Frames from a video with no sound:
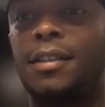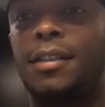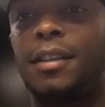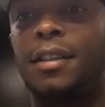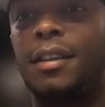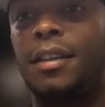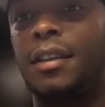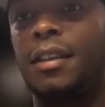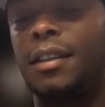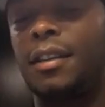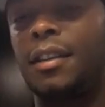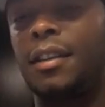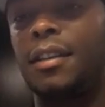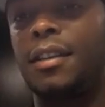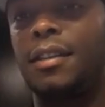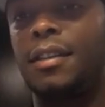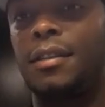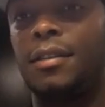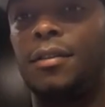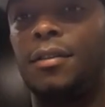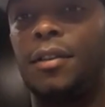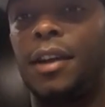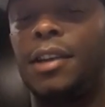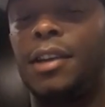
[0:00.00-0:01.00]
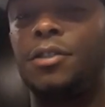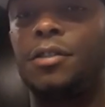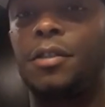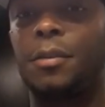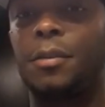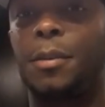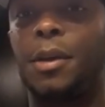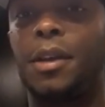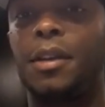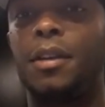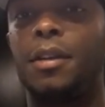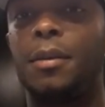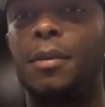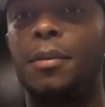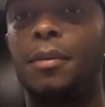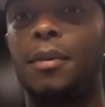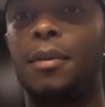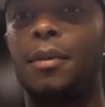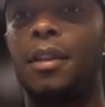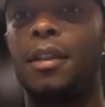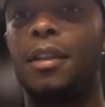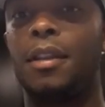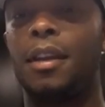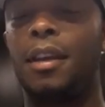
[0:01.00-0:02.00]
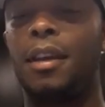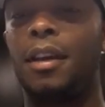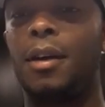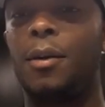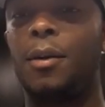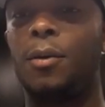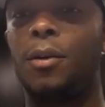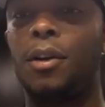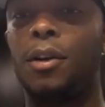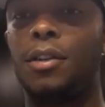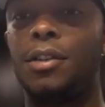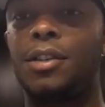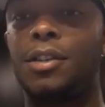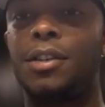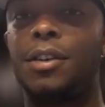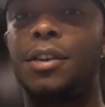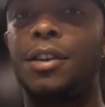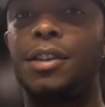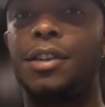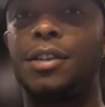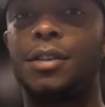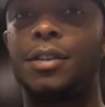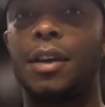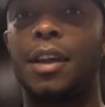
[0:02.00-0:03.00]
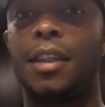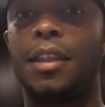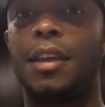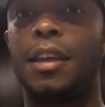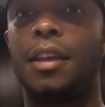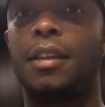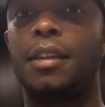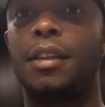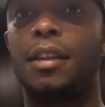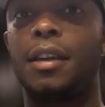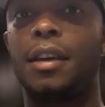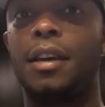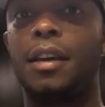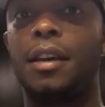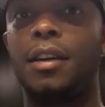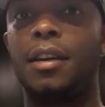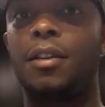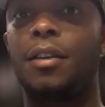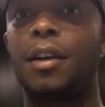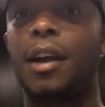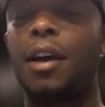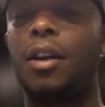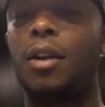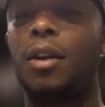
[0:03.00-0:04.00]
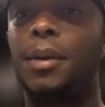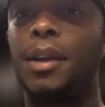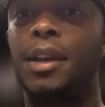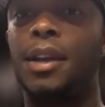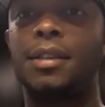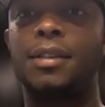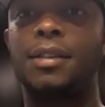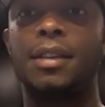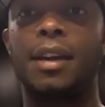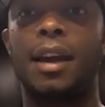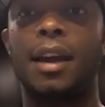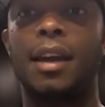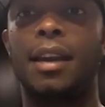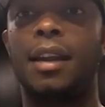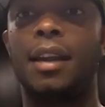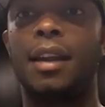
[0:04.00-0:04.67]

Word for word: the the Rangers have been in the uh, World Series, so I think the crowd will be excited.